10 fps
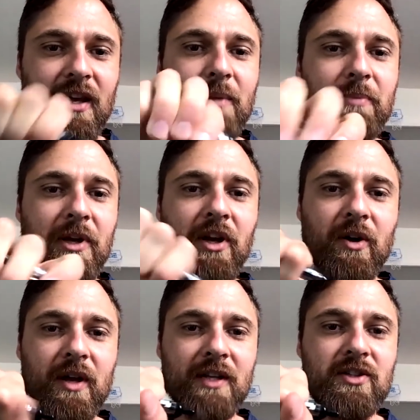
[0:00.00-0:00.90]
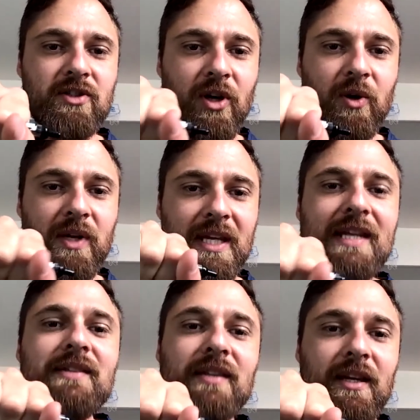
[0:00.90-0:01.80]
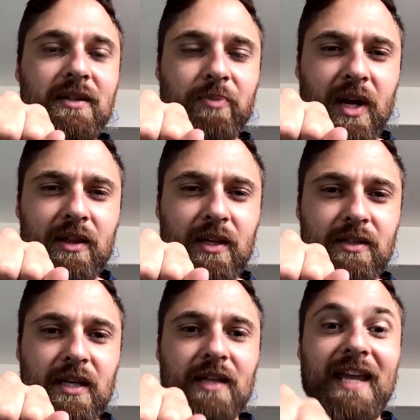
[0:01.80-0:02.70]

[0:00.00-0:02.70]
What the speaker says: but no, it's so easy to break these things,